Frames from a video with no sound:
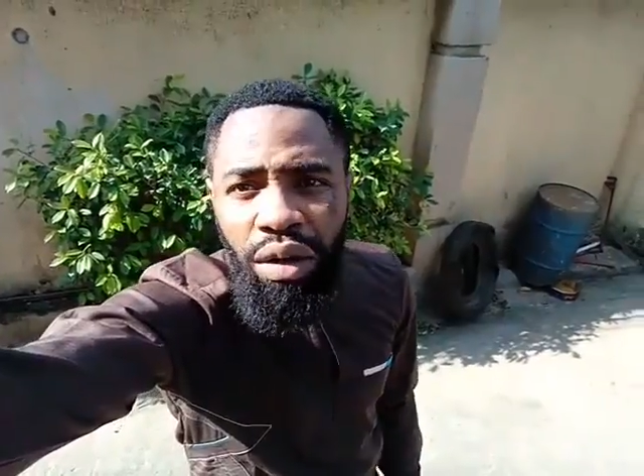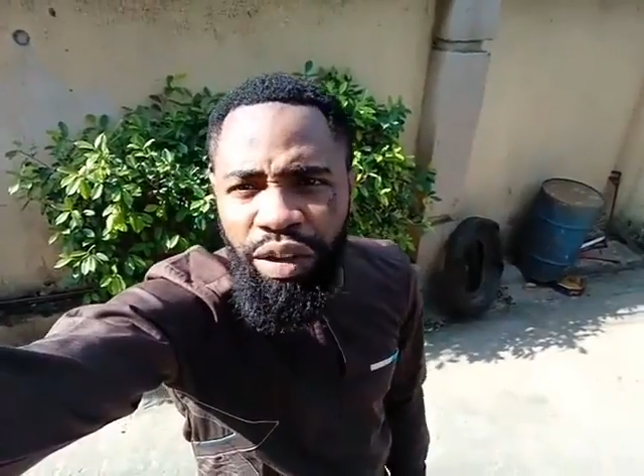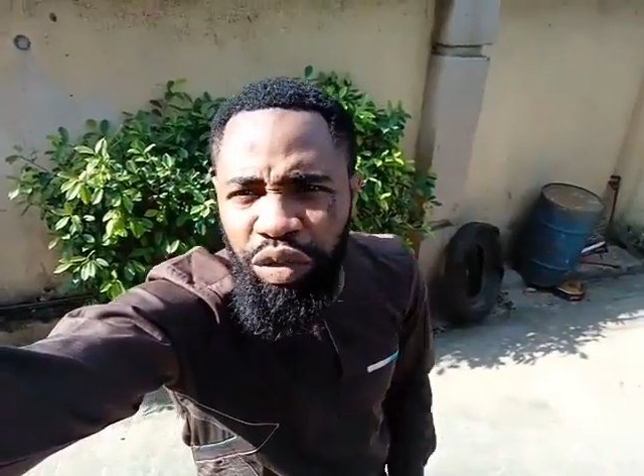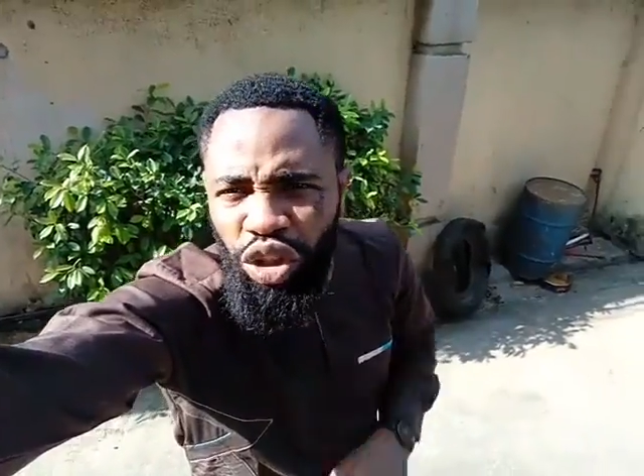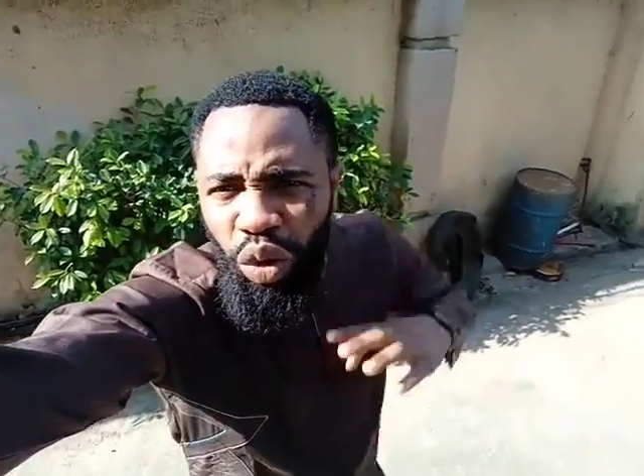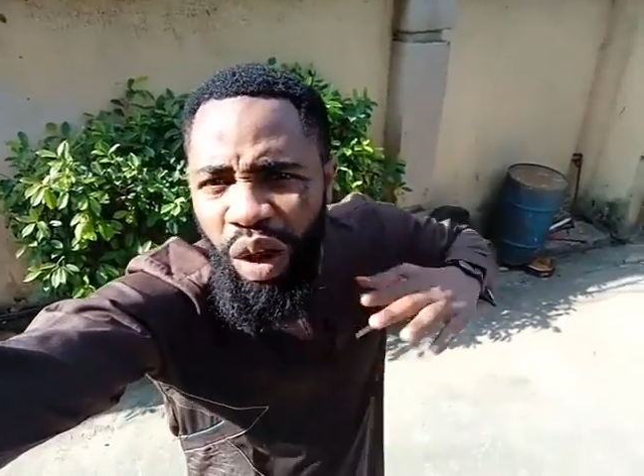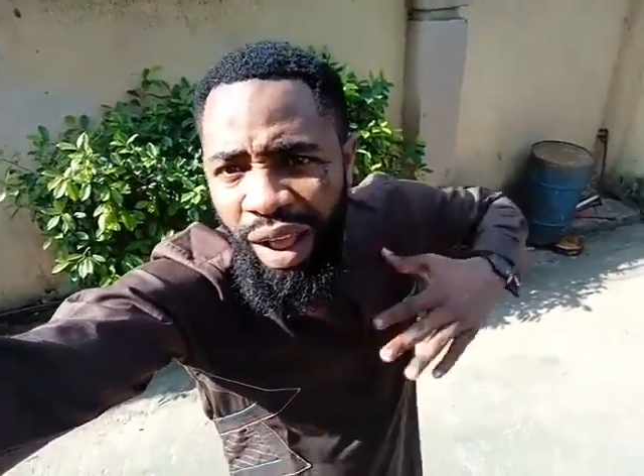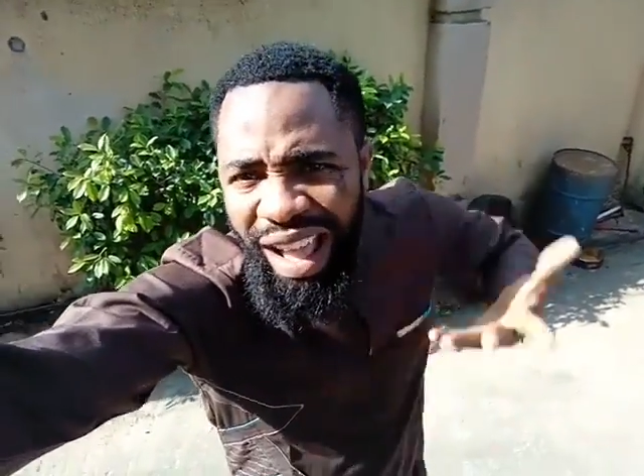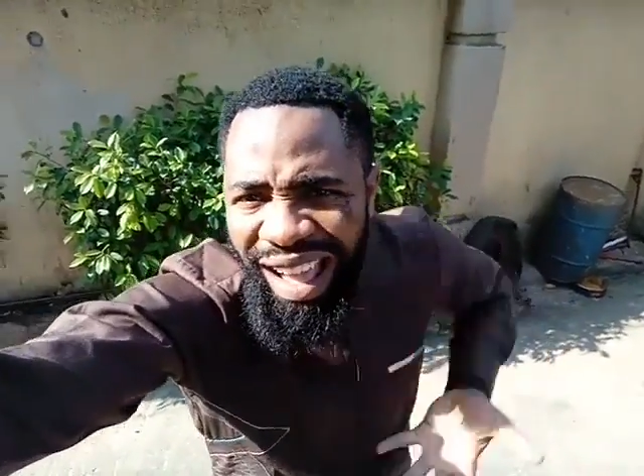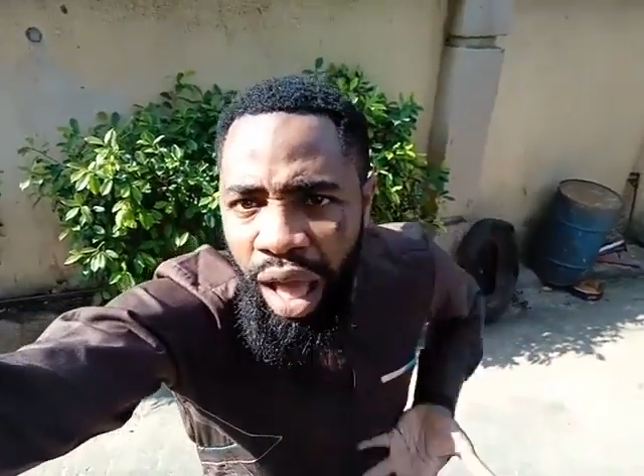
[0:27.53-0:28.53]
If you want to
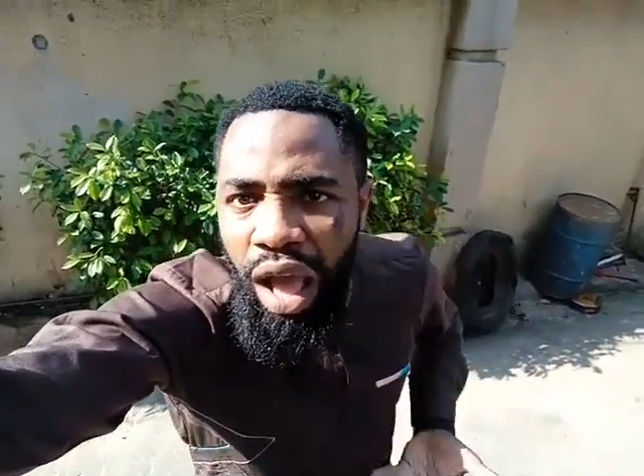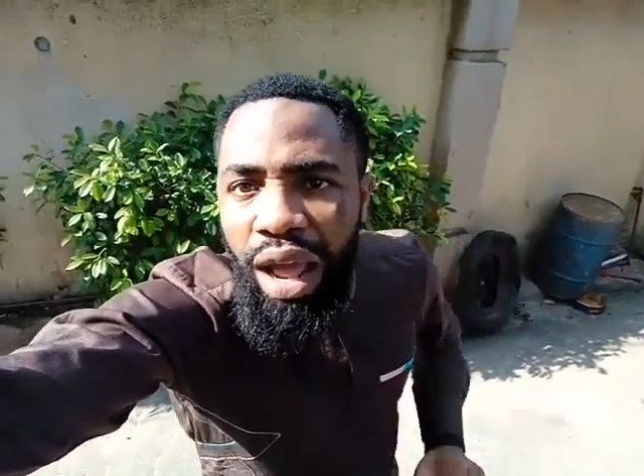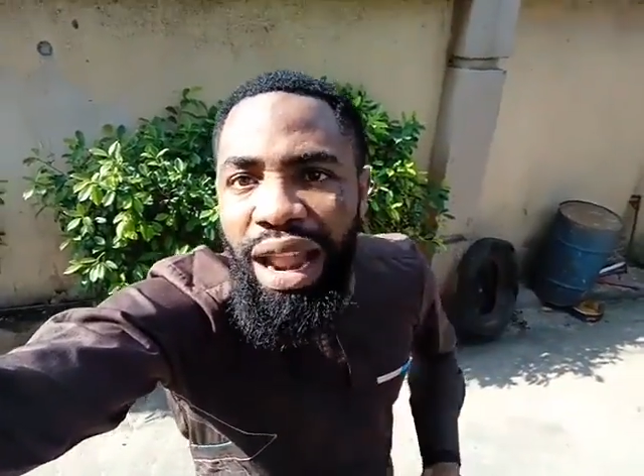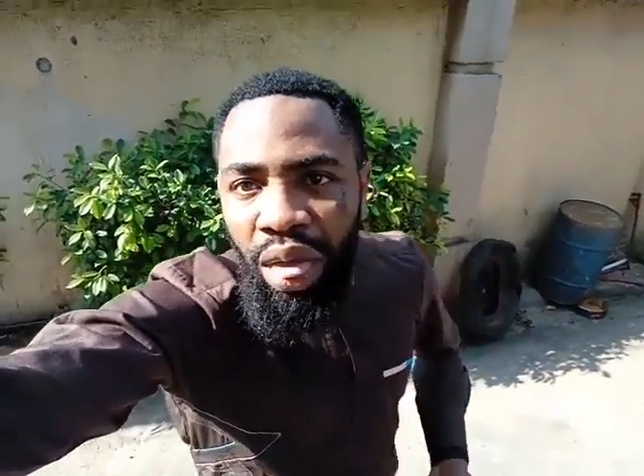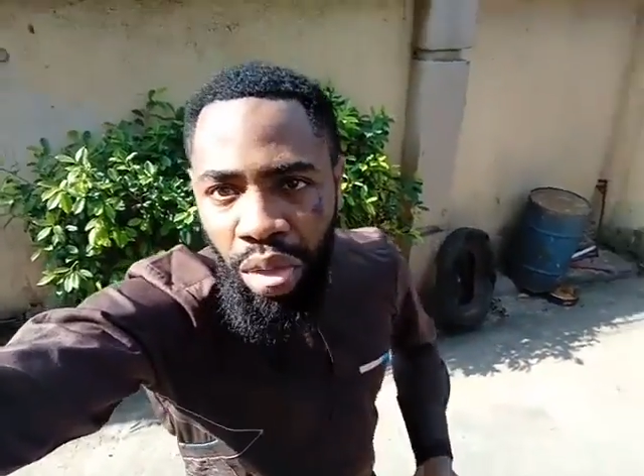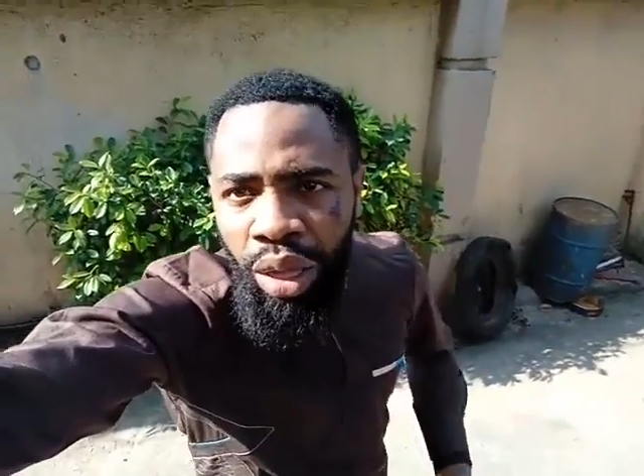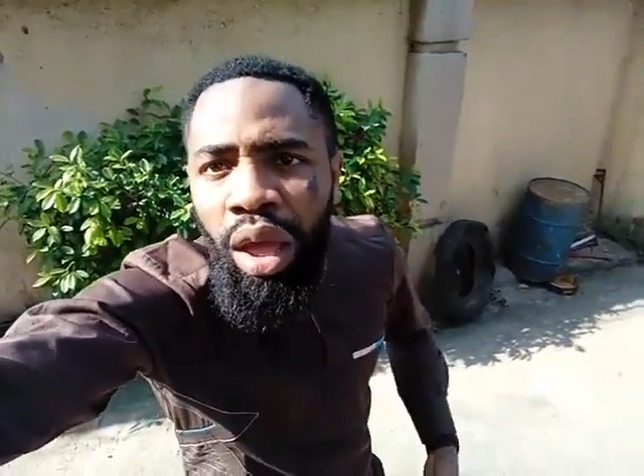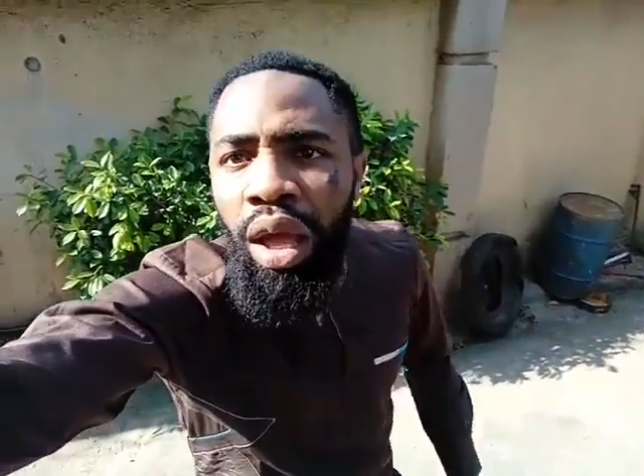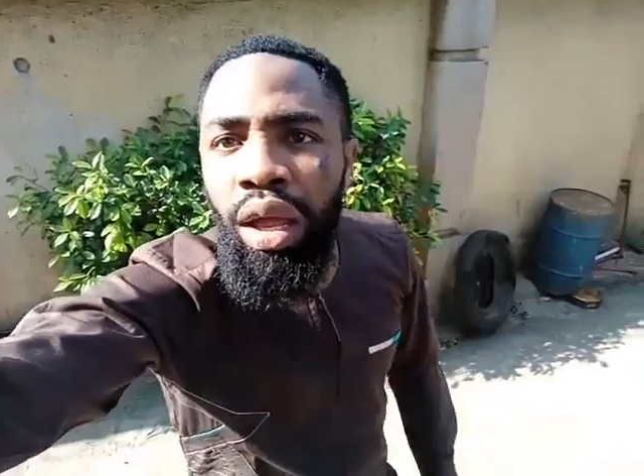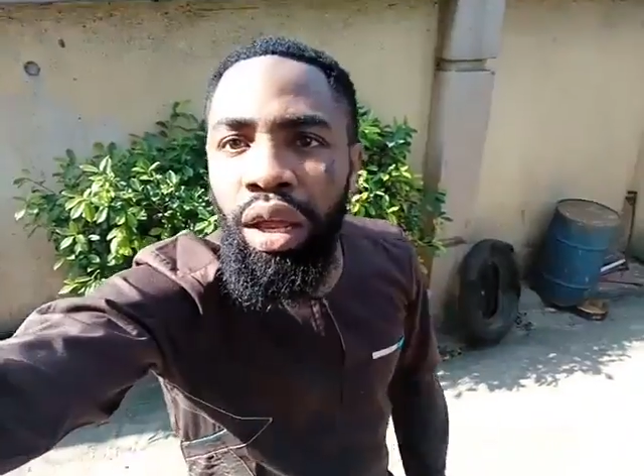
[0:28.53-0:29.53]
enlarge your
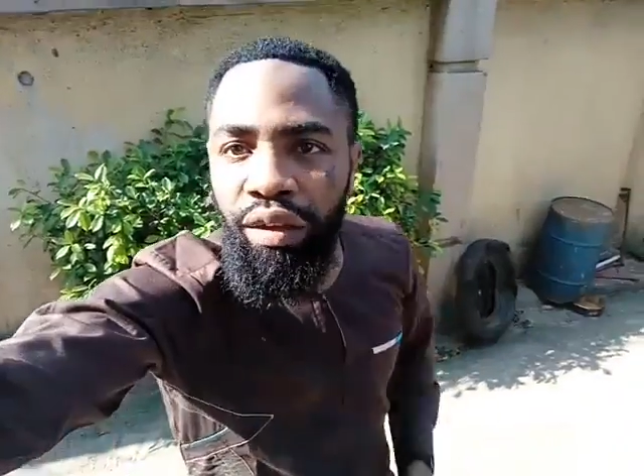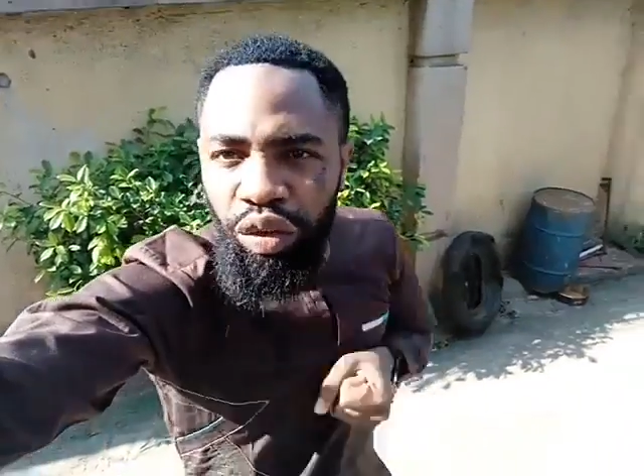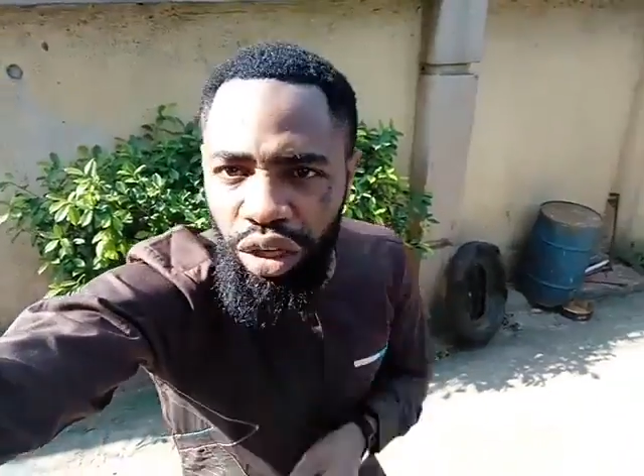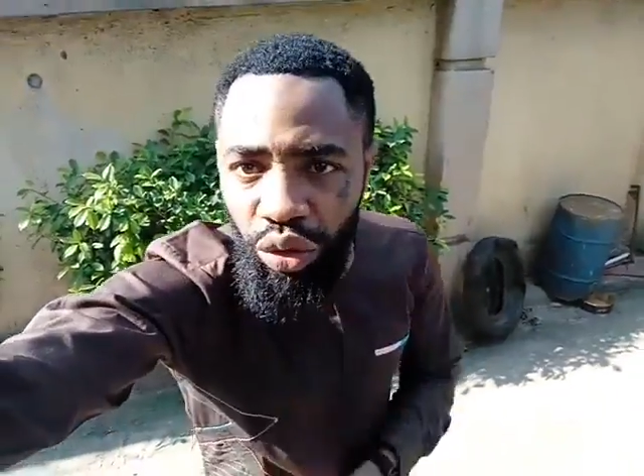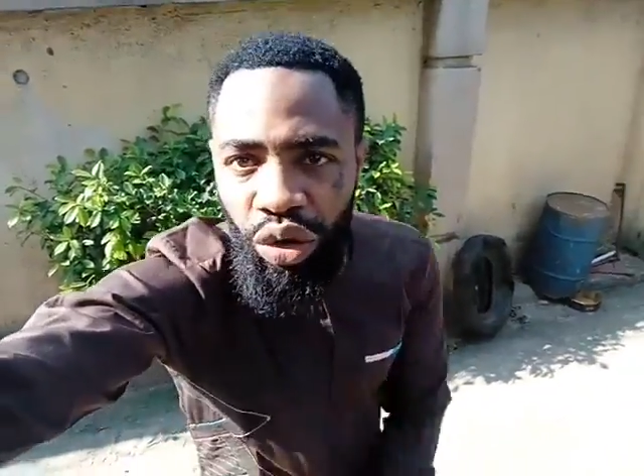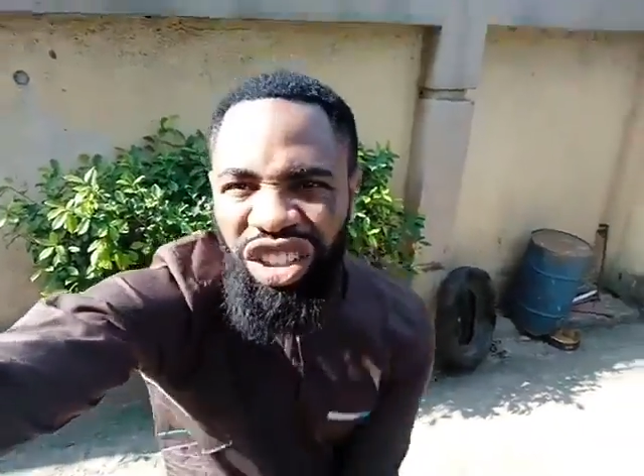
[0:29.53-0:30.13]
hair, if you want to